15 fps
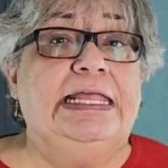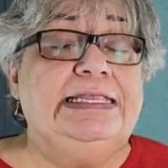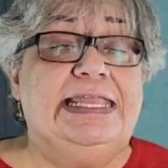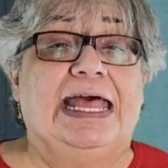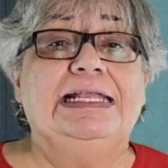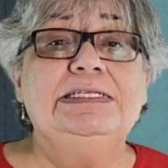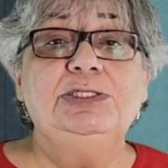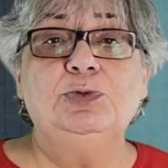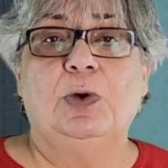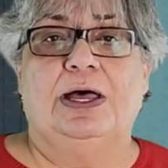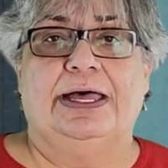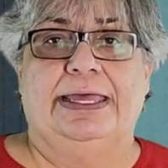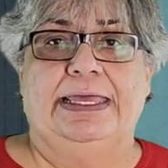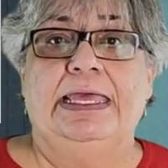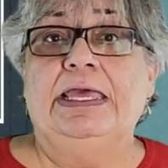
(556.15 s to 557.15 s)
That's
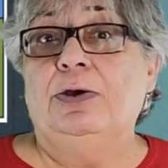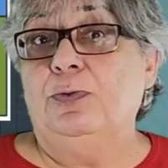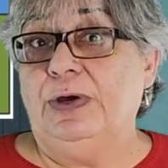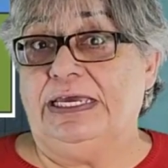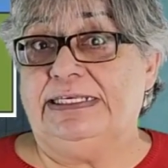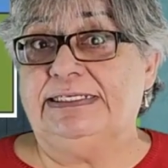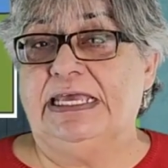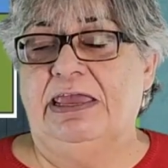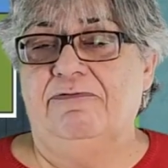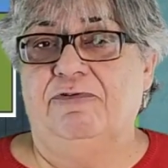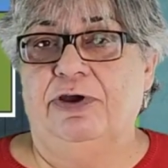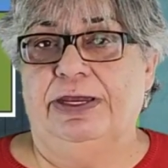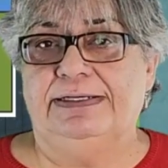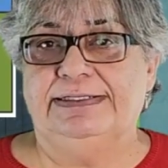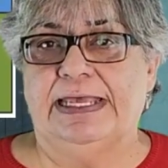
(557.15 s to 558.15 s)
why we say,
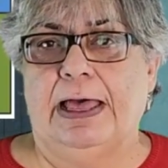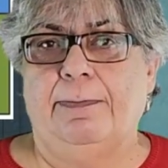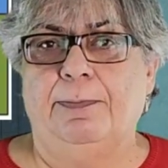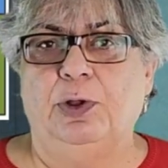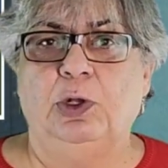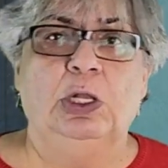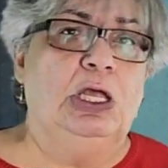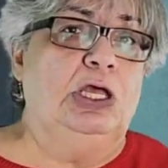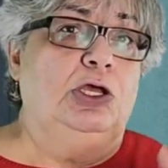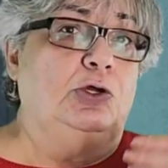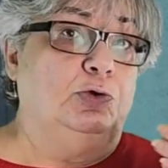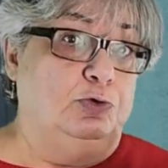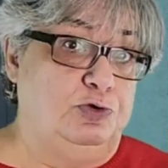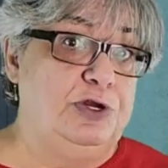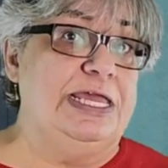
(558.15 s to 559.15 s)
for example,
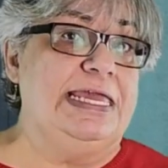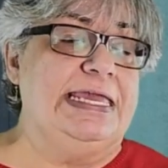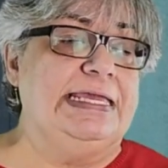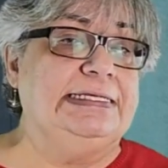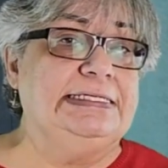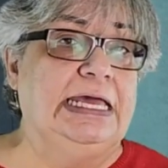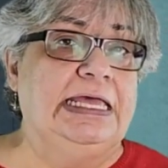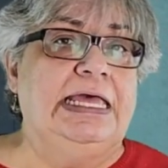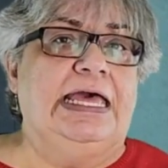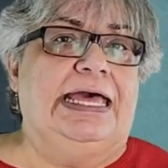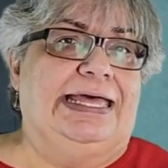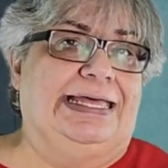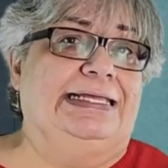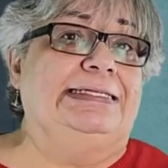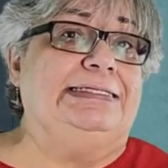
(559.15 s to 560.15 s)
read
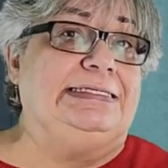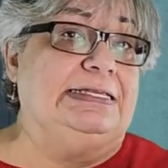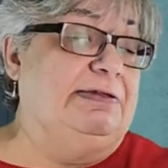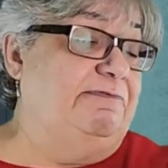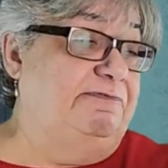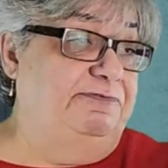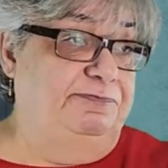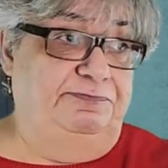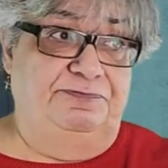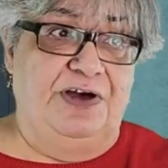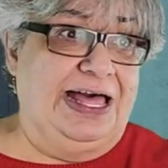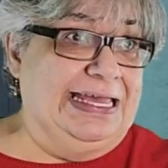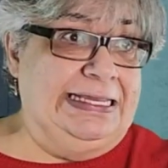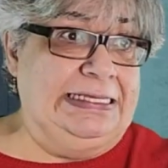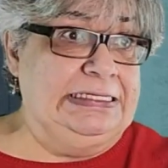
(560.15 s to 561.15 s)
and
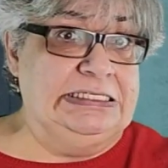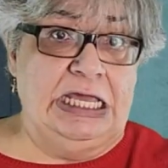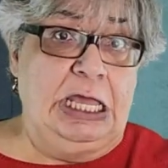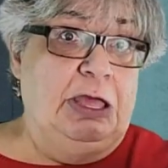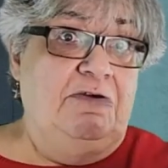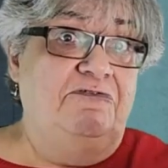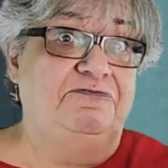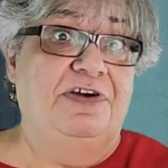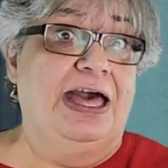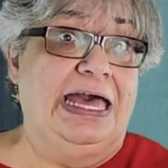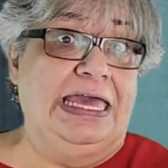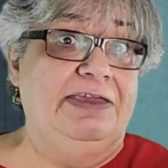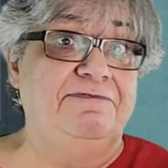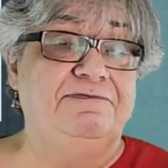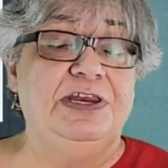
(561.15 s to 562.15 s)
find
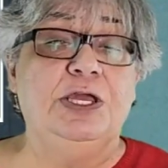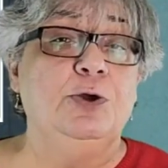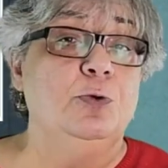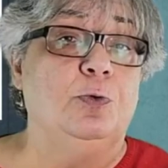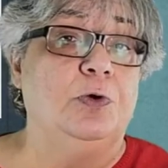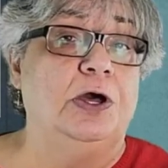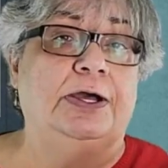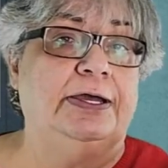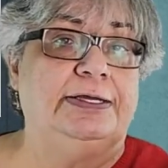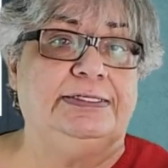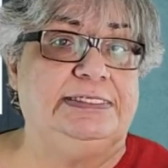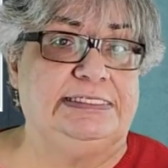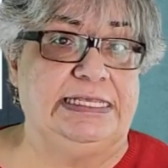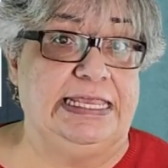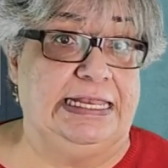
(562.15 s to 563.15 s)
5 new
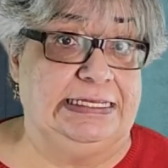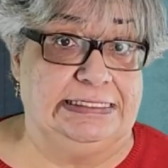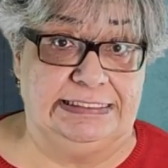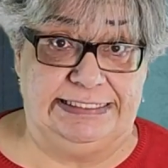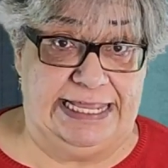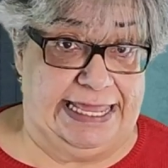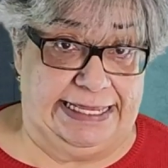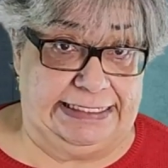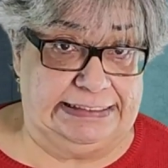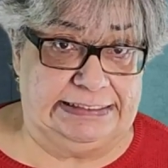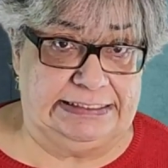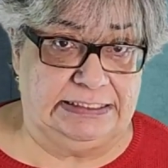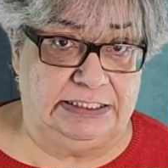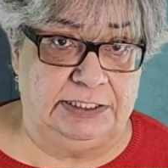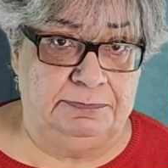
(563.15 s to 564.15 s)
words in the
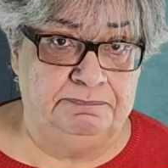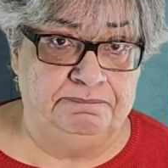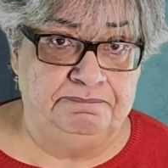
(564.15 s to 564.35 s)
text.